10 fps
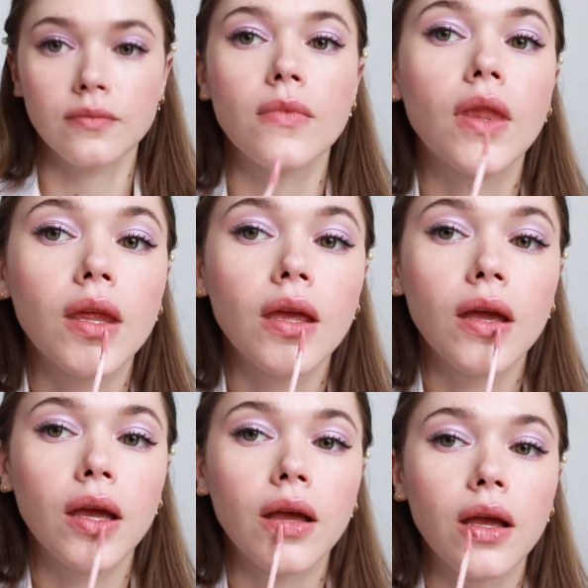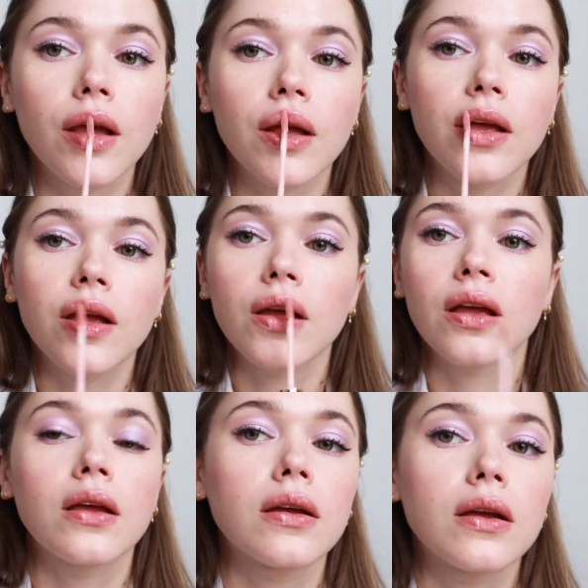And look at this look, I
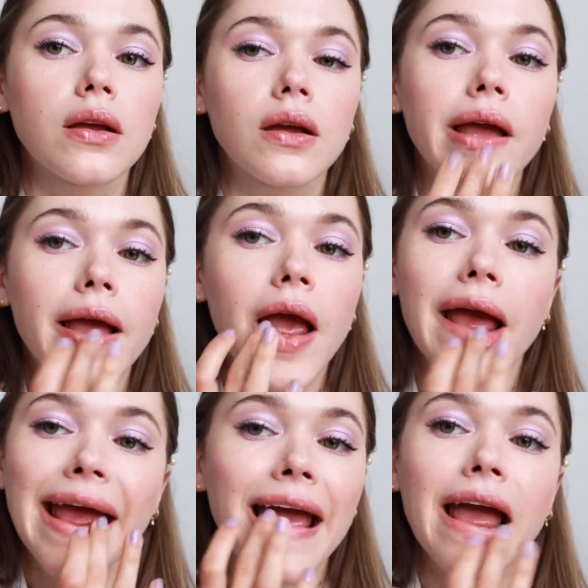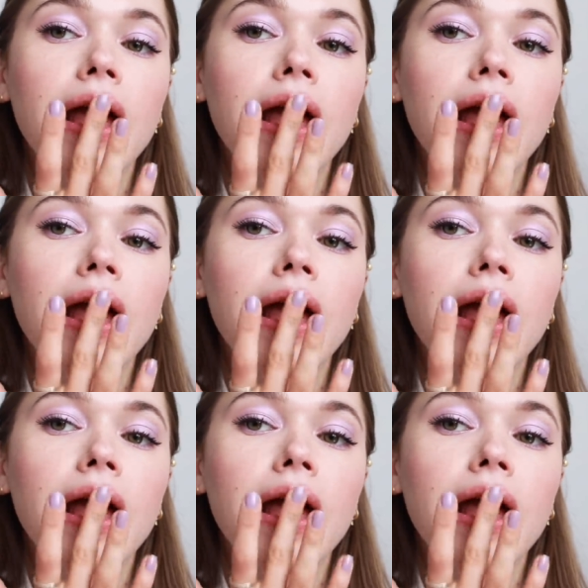feel like a princess.